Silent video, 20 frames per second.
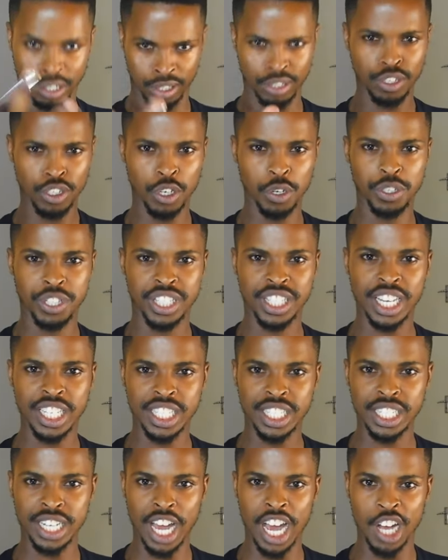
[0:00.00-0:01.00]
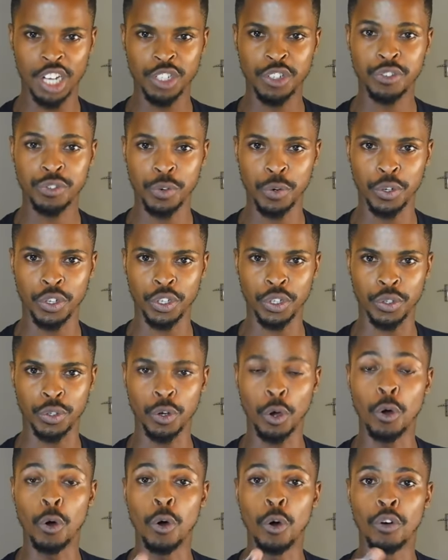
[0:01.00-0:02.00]
You know, suss it out for
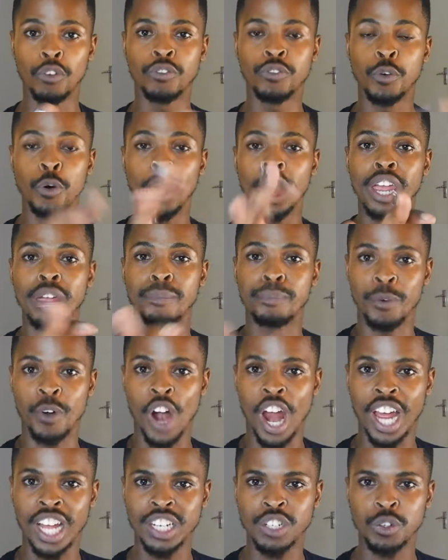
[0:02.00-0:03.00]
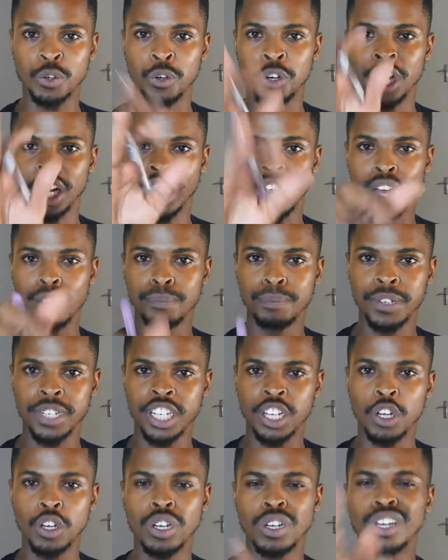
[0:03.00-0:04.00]
you or for a brand or a
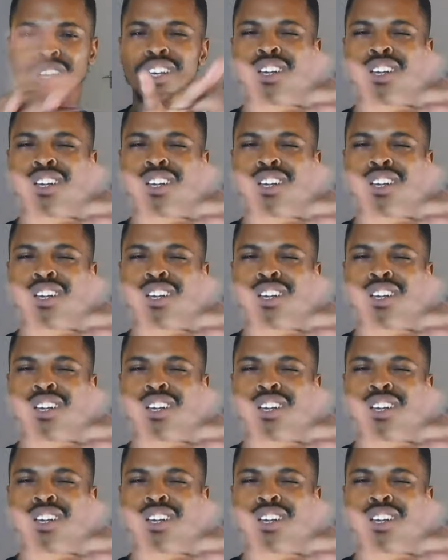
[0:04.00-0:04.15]
company,